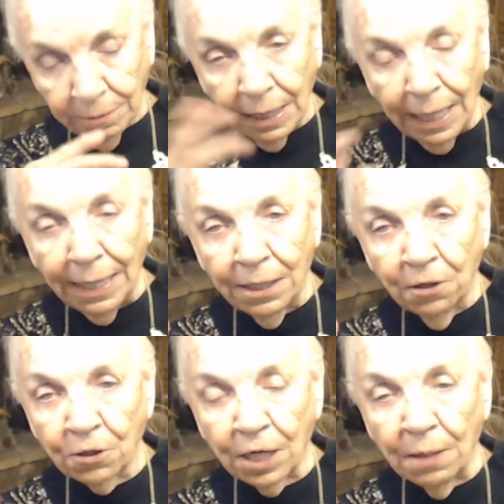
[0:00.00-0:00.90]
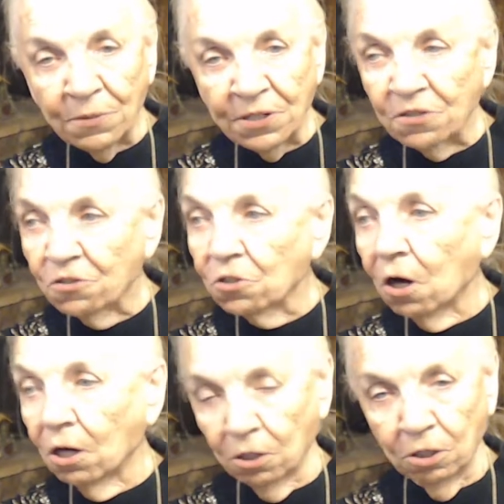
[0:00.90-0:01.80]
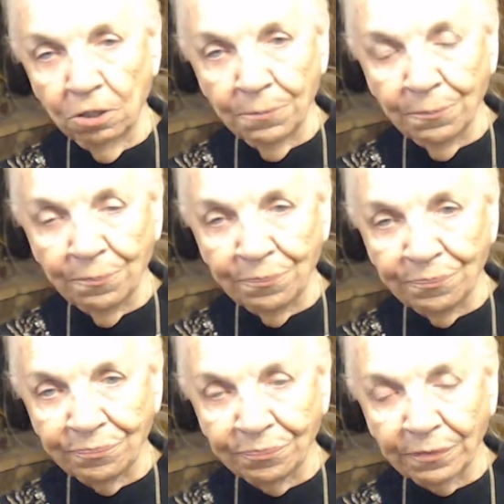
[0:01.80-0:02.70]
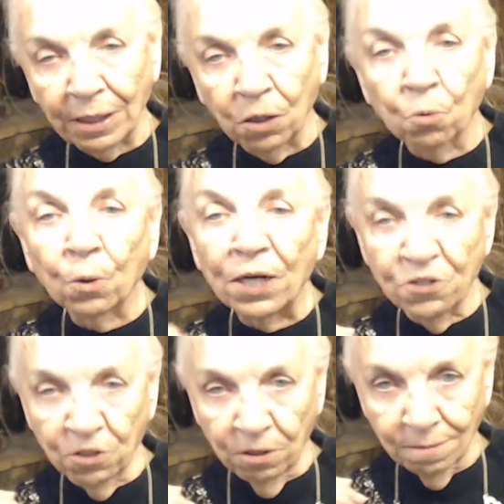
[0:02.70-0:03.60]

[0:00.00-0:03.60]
And here comes his daughter, Rachel.